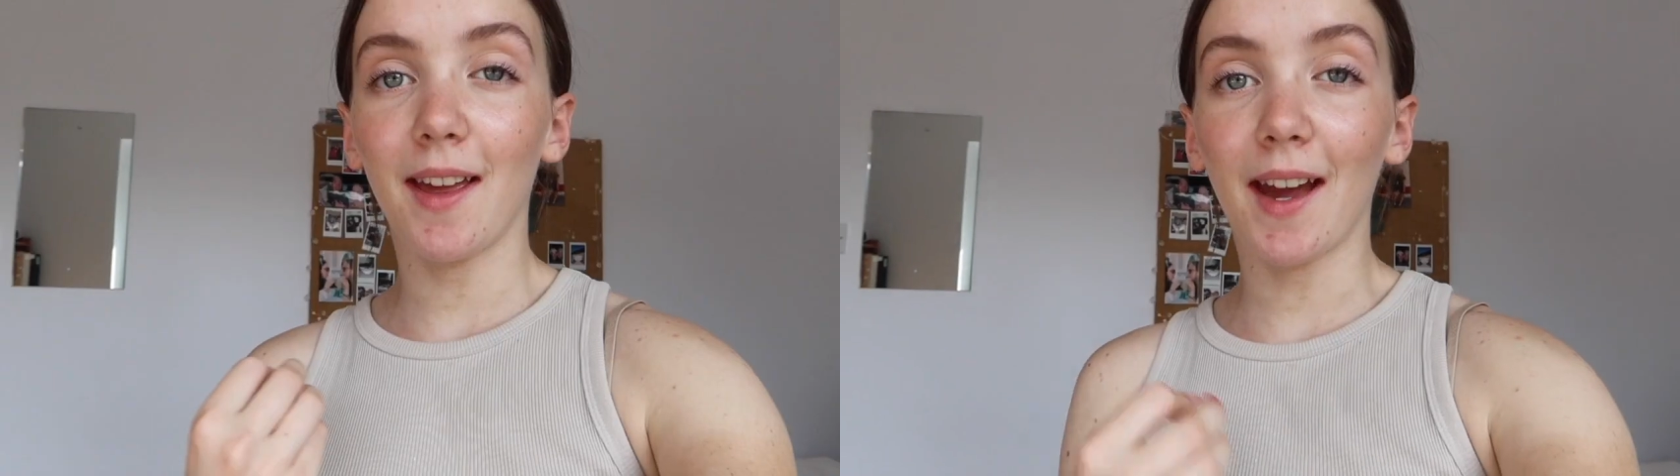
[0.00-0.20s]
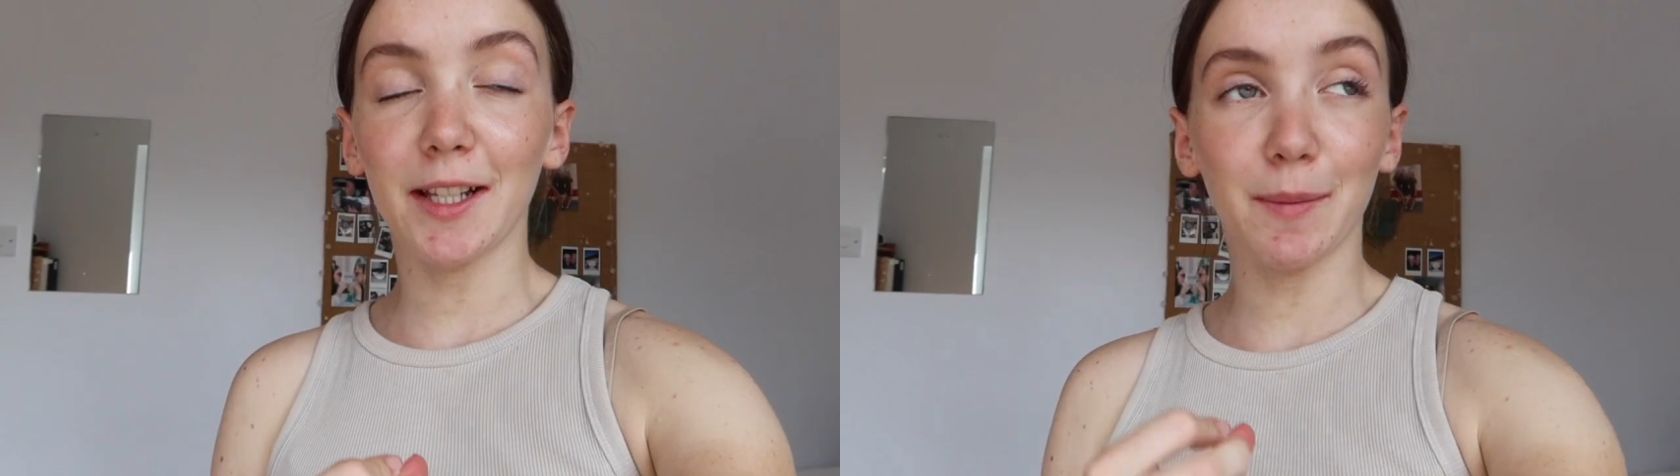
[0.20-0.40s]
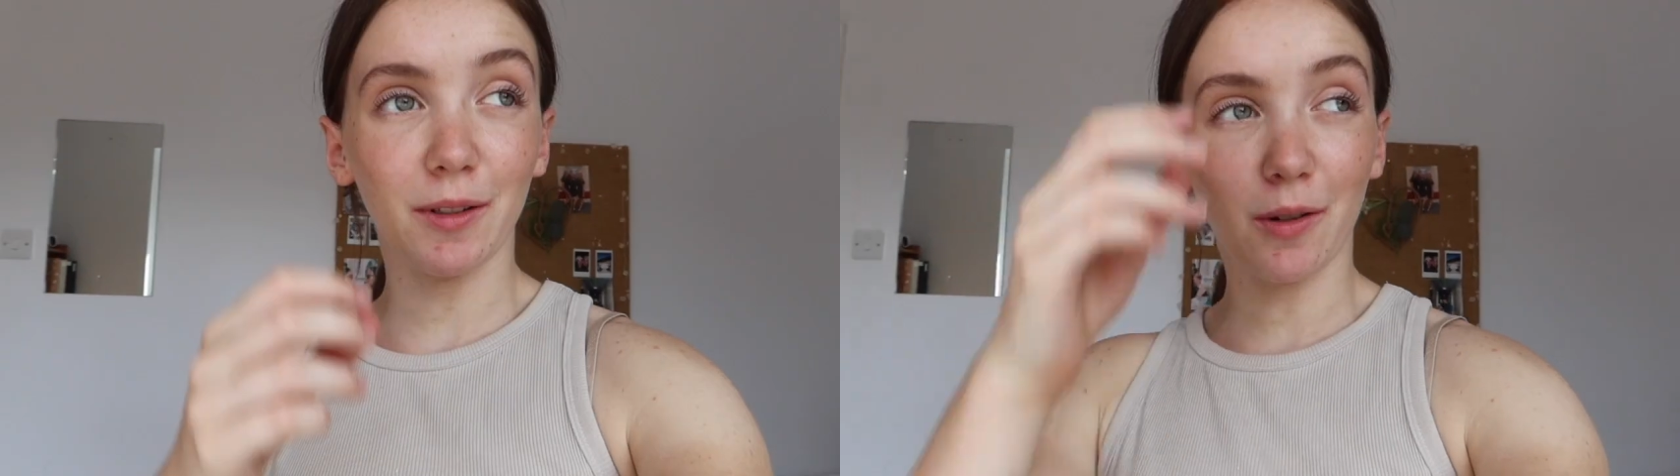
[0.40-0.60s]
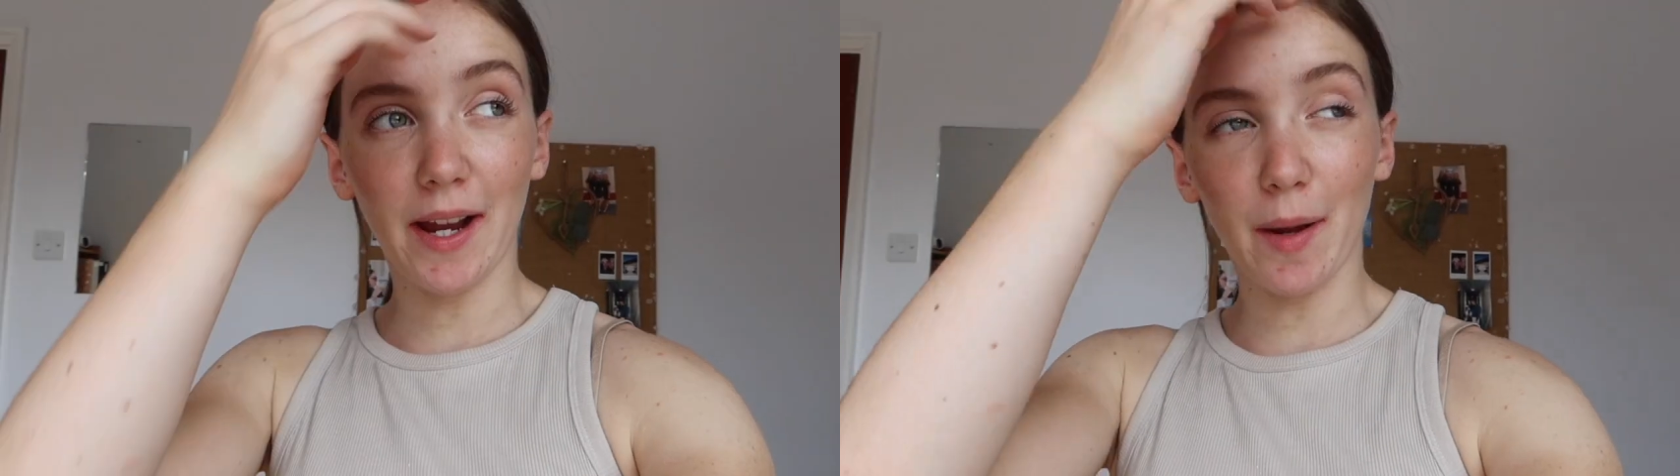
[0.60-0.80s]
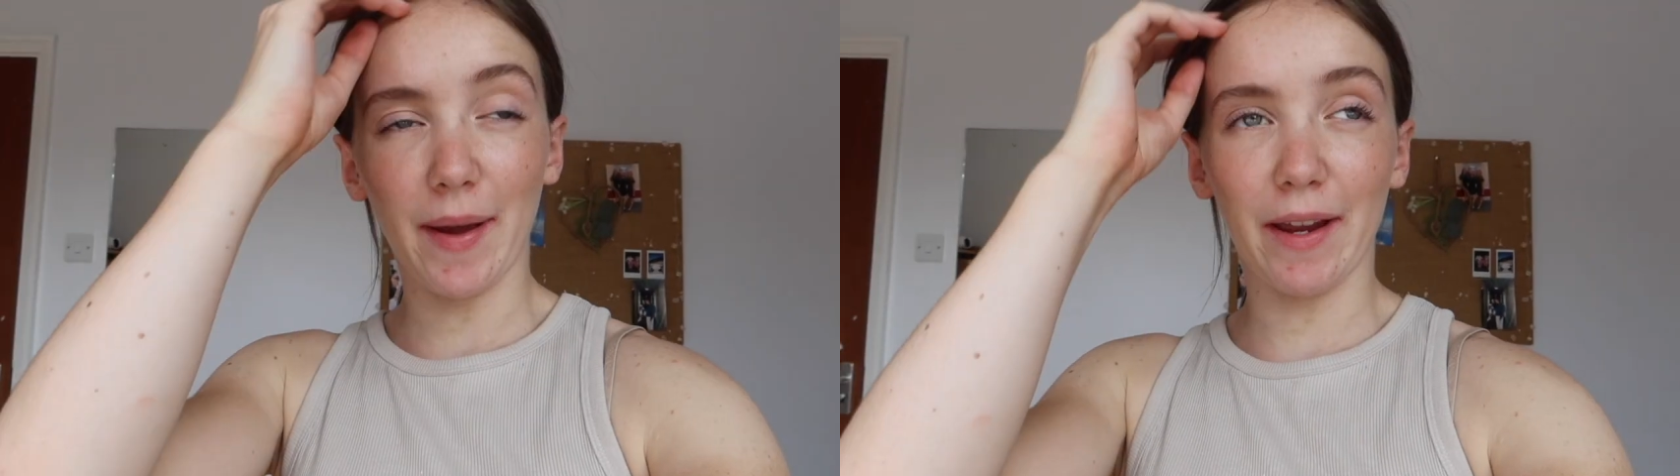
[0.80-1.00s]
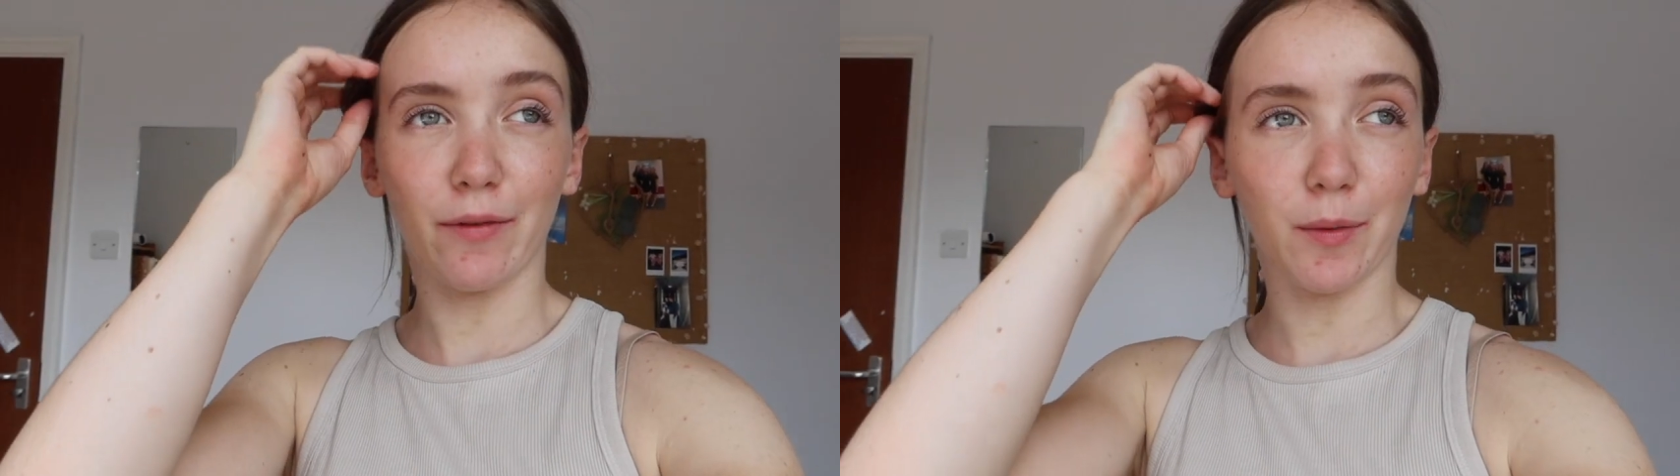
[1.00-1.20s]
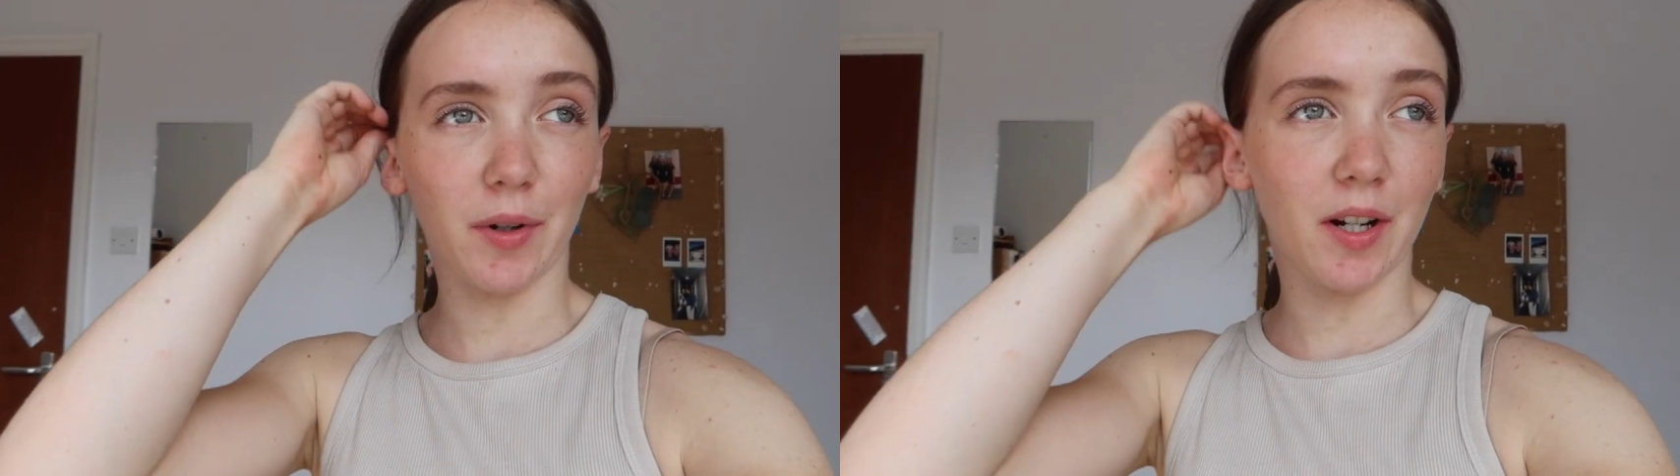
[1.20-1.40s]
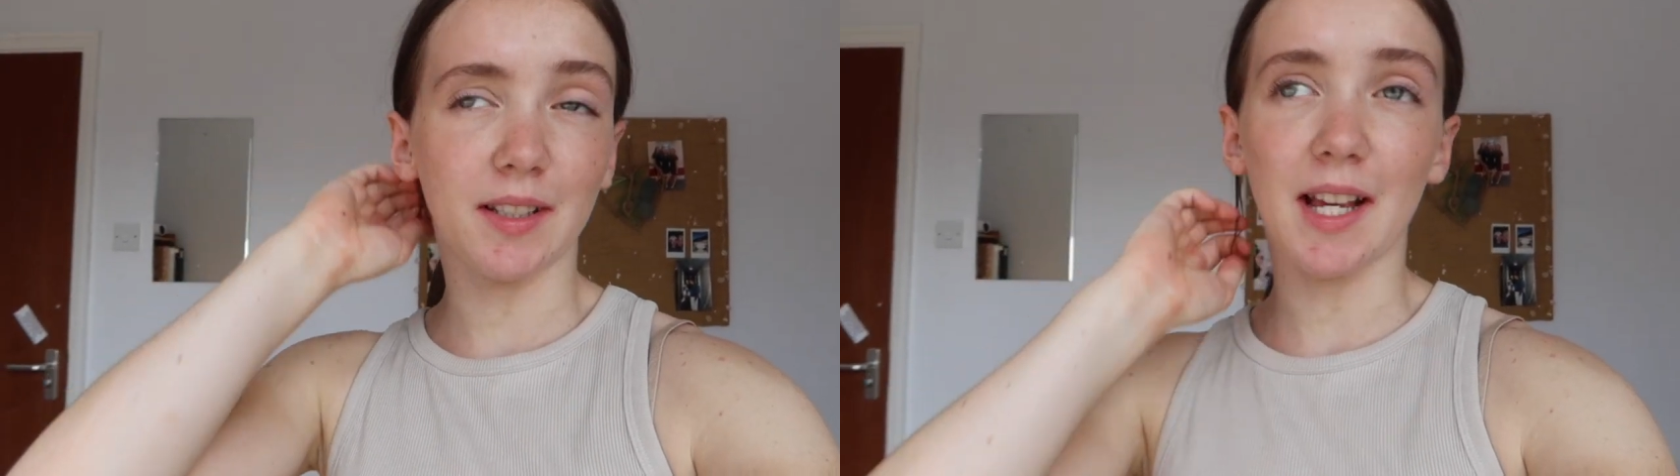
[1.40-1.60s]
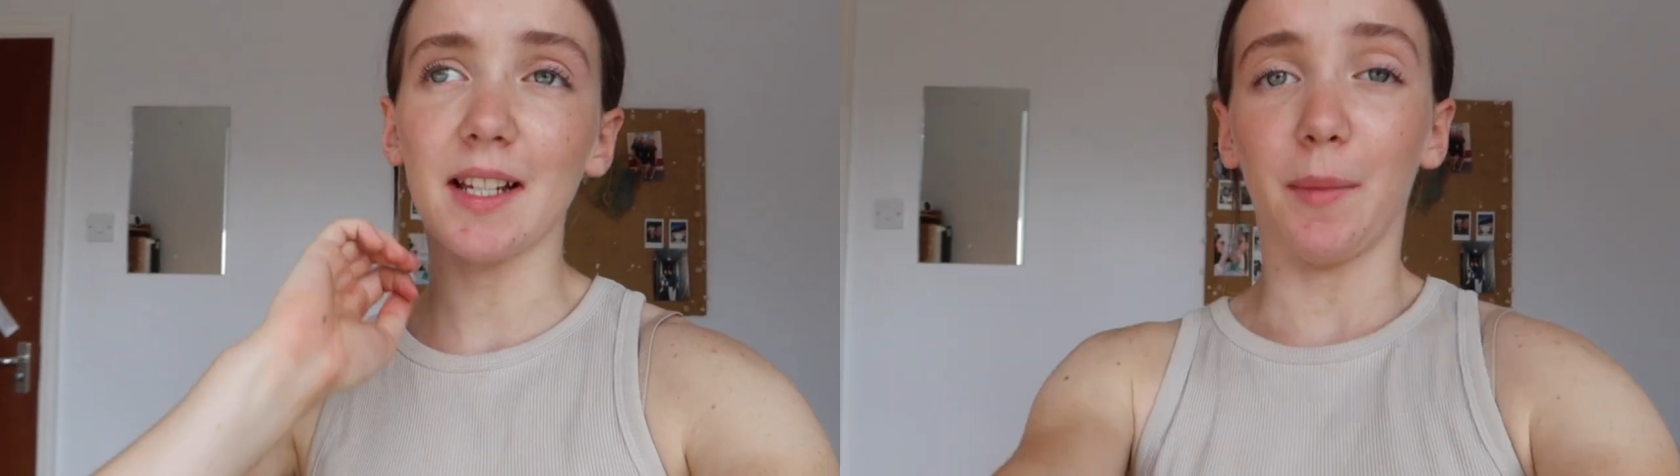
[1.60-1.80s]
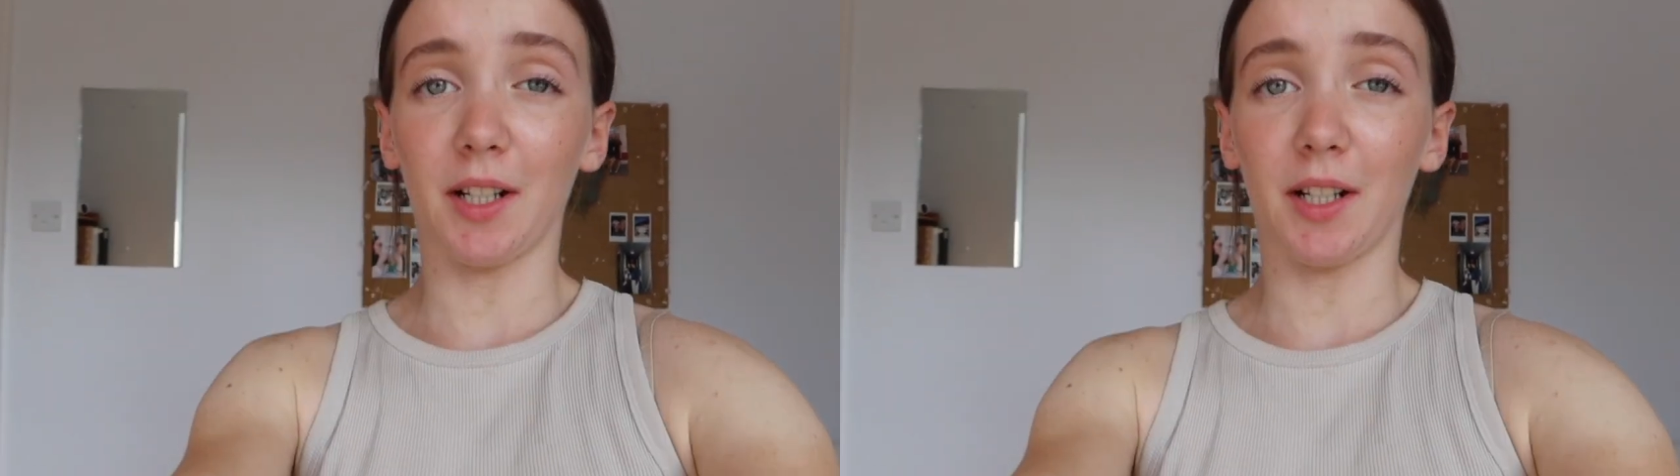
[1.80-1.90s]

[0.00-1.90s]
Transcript: It has been quite a painful process